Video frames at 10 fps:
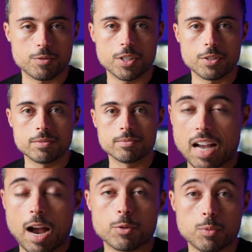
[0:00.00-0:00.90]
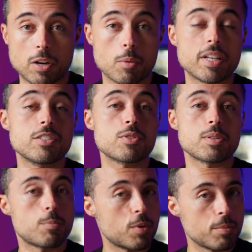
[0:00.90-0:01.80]
video, I would recommend
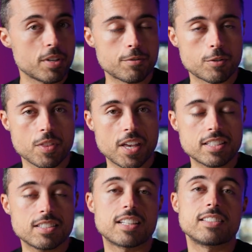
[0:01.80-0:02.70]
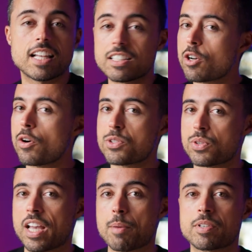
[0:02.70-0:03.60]
using Premiere for that and then going
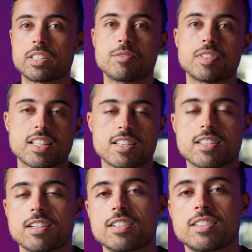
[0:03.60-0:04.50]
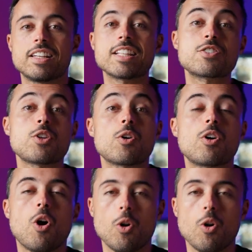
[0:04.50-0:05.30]
to CapCut if necessary. Let's talk